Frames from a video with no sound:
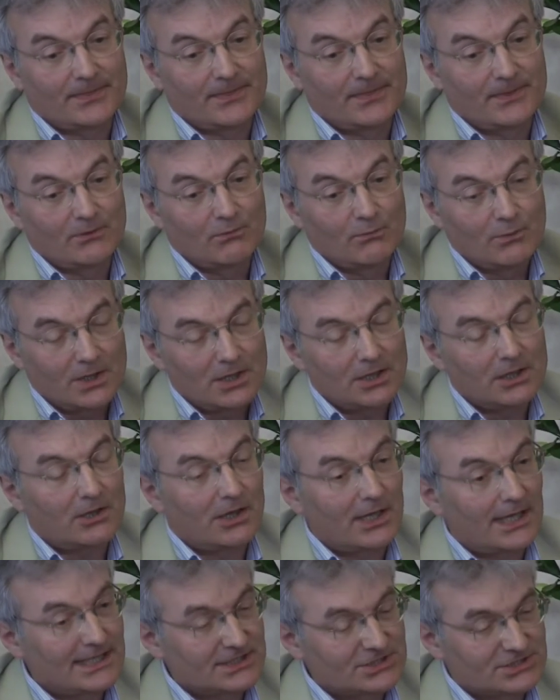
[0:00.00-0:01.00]
There
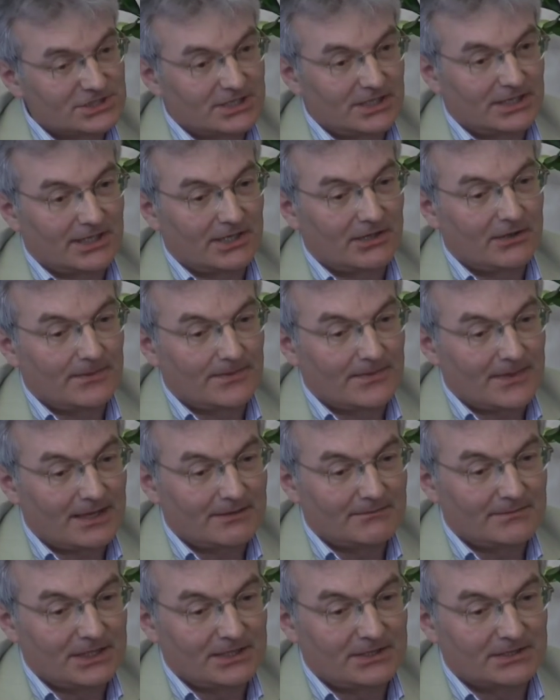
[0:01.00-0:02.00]
were actually, at
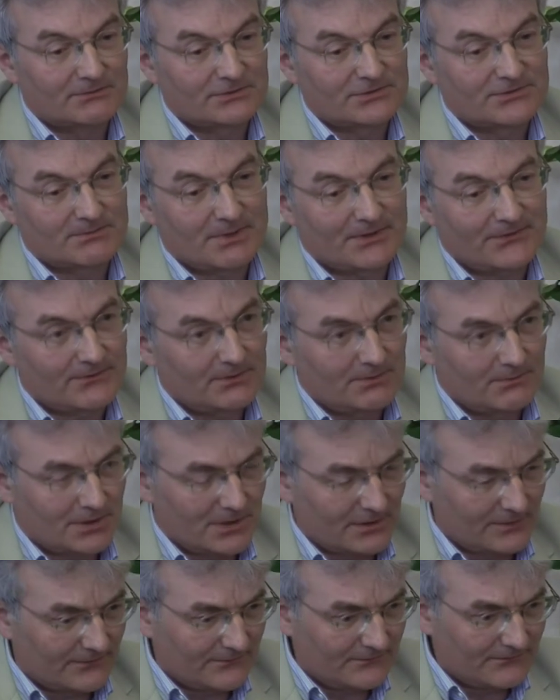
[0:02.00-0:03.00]
that meeting, which must have been one
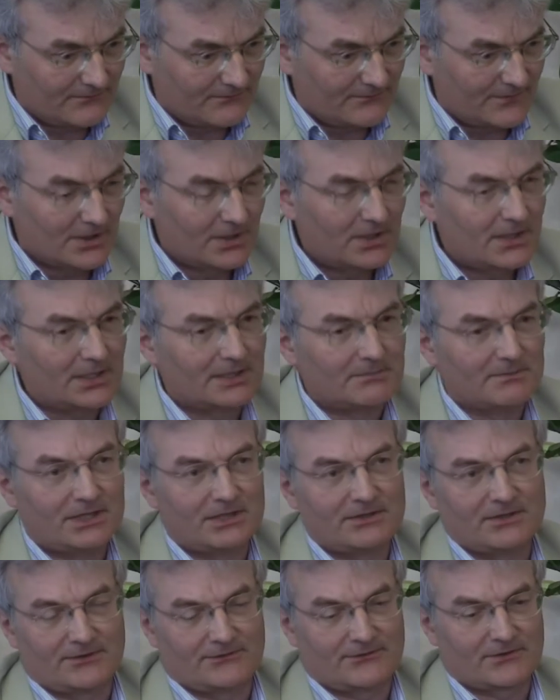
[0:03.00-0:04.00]
of the early
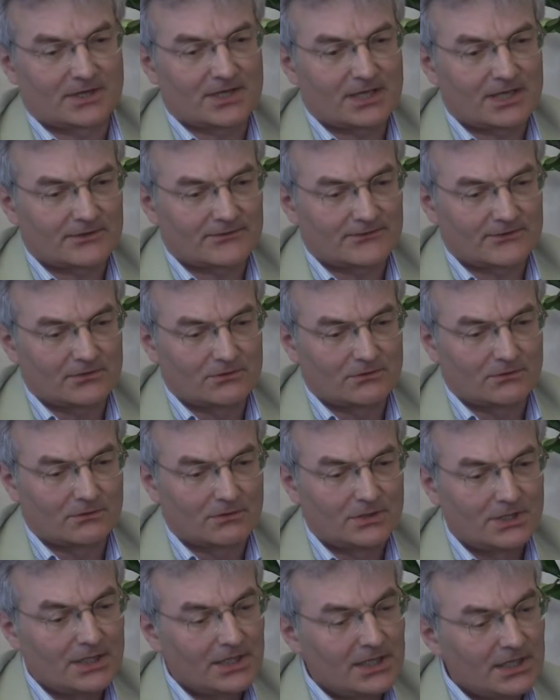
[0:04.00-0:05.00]
meetings at Caxton
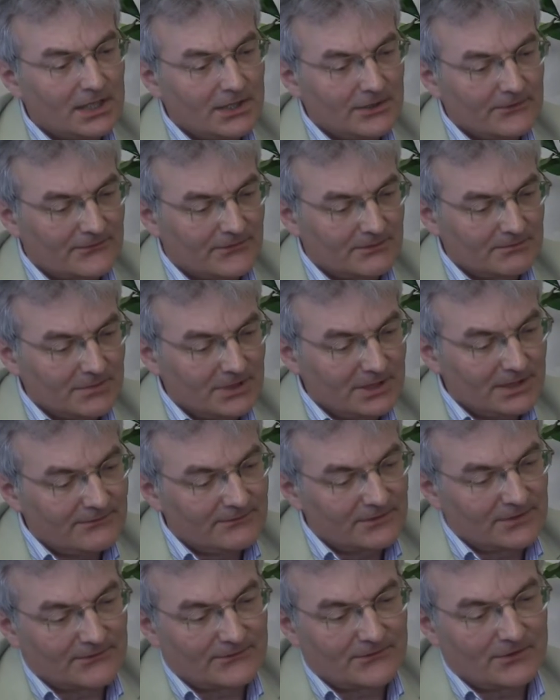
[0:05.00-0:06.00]
Hall, some
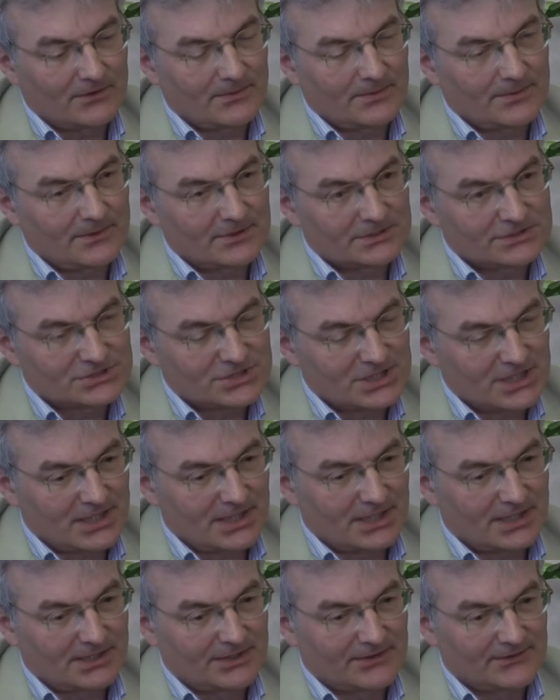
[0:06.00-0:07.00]
leaflets on the
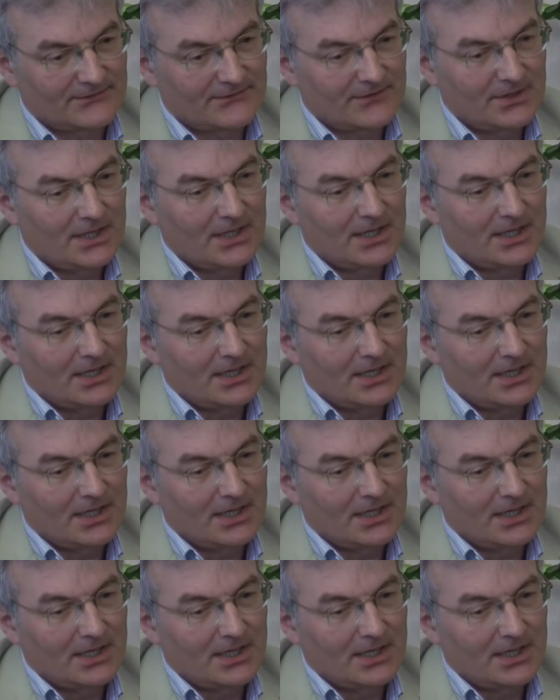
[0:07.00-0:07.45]
chairs